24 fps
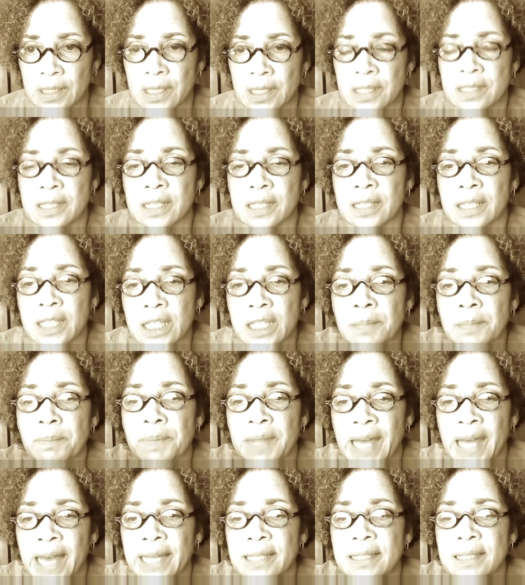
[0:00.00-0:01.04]
to keep
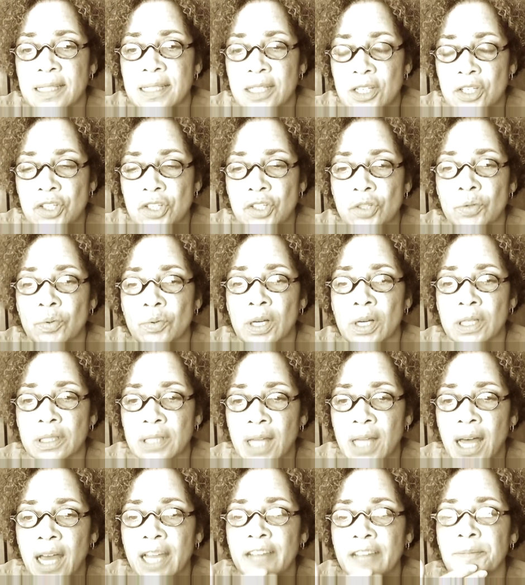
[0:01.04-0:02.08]
that tissue
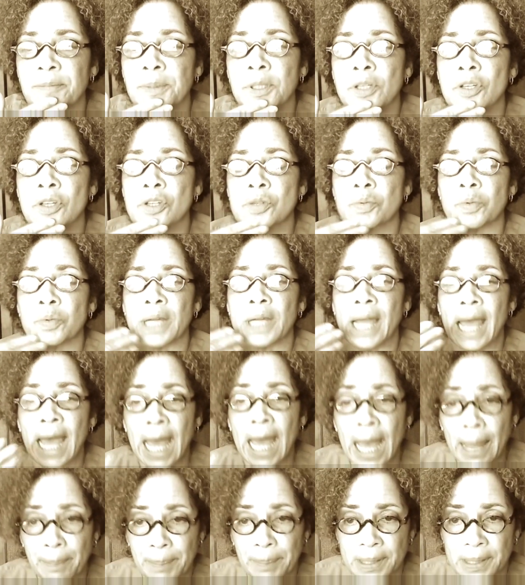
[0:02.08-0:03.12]
alive. Because what
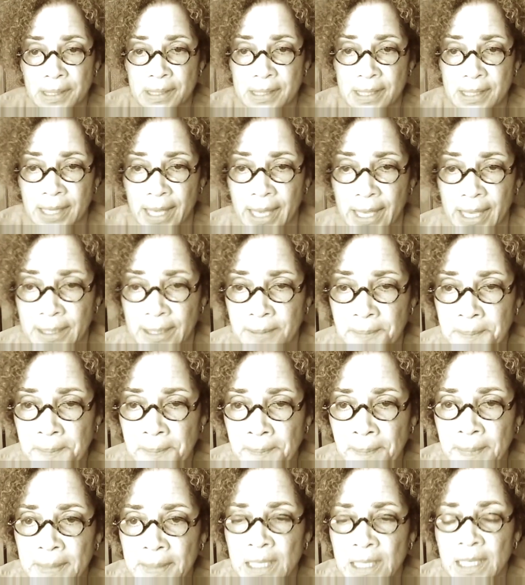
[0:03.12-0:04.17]
happens then
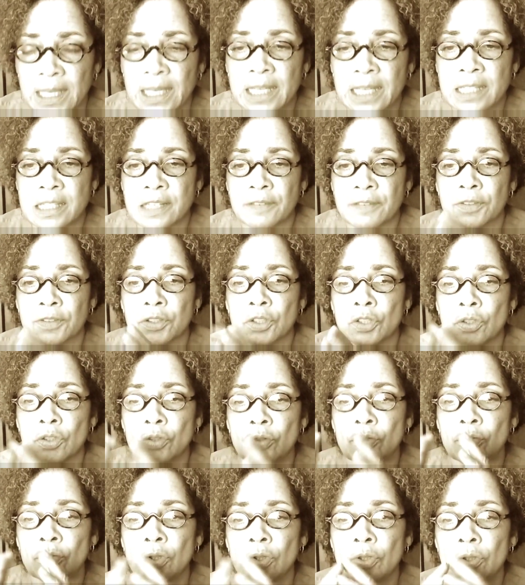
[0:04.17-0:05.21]
is if
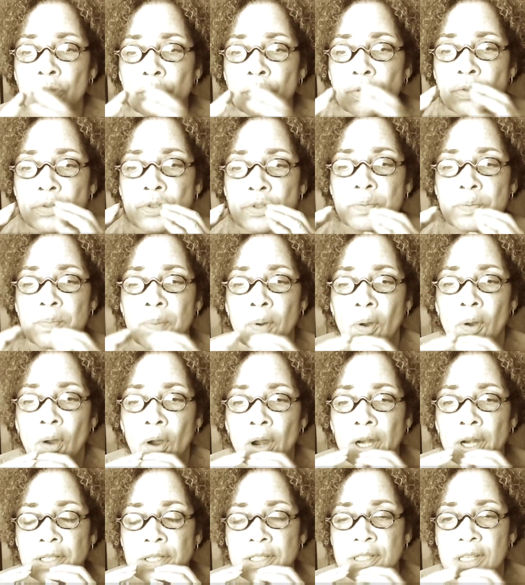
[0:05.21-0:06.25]
you lose a
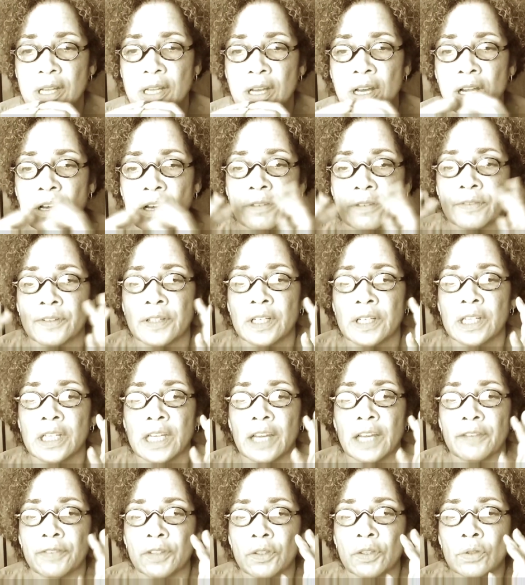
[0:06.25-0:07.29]
part of
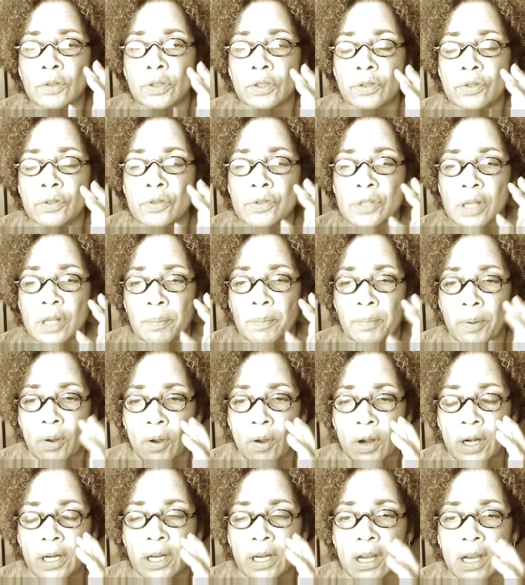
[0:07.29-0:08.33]

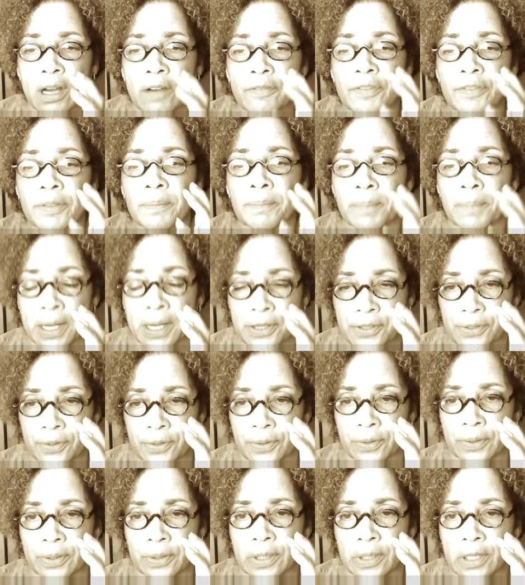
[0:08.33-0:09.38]
the muscle,
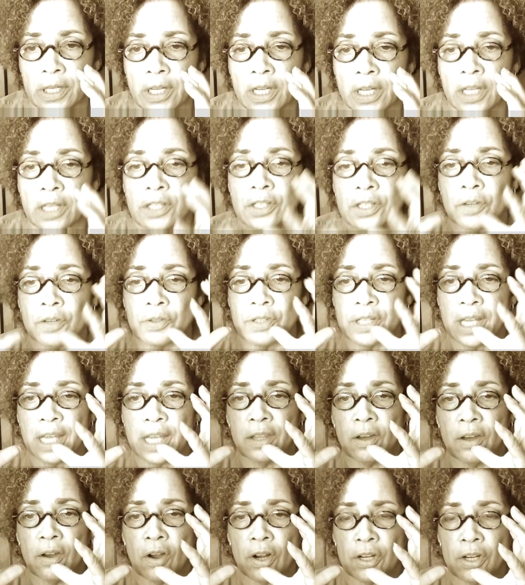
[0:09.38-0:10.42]
so say the
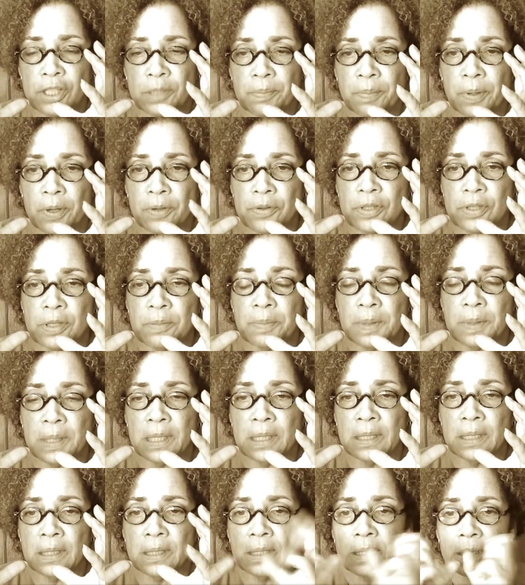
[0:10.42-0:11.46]
heart's supposed to
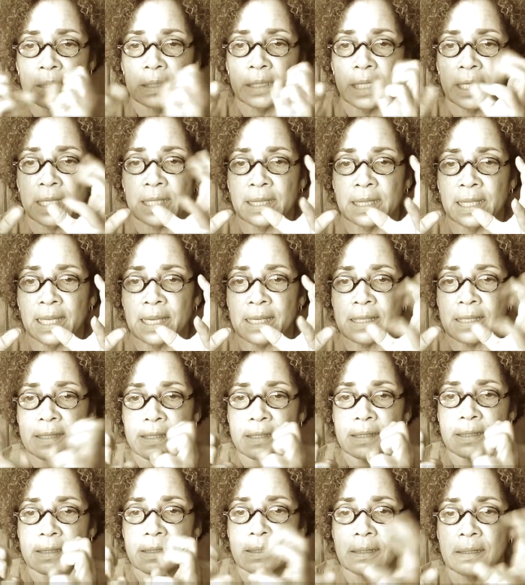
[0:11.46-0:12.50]
beat like
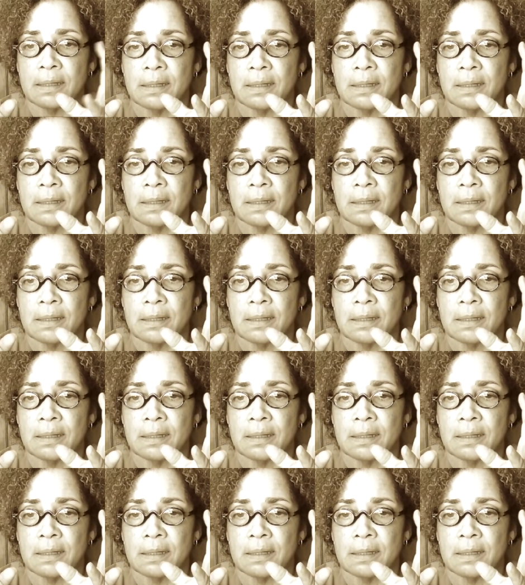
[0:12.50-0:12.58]
this,